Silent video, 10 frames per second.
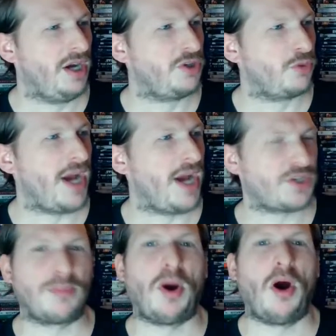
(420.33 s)

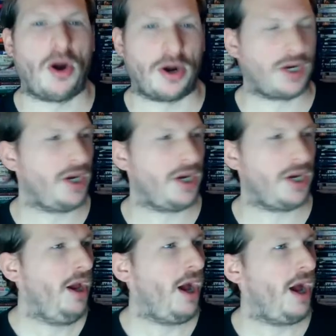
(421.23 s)
Jurassic Park.
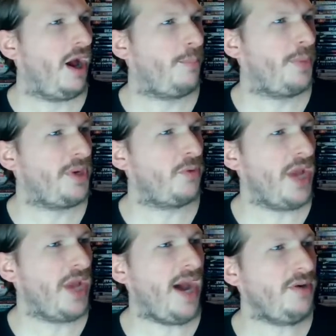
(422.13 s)
But in
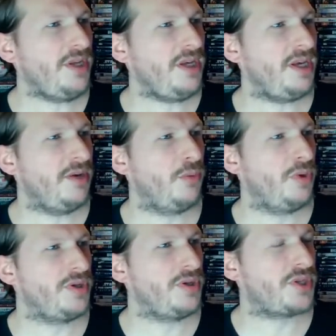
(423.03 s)
reality, it
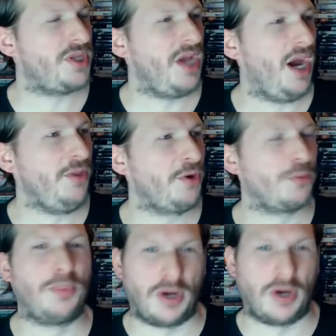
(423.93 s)
was the other
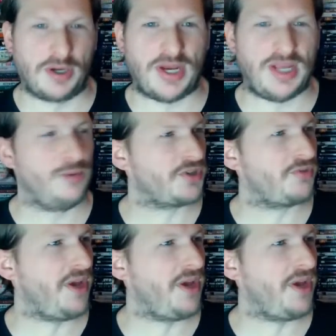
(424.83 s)
book that he was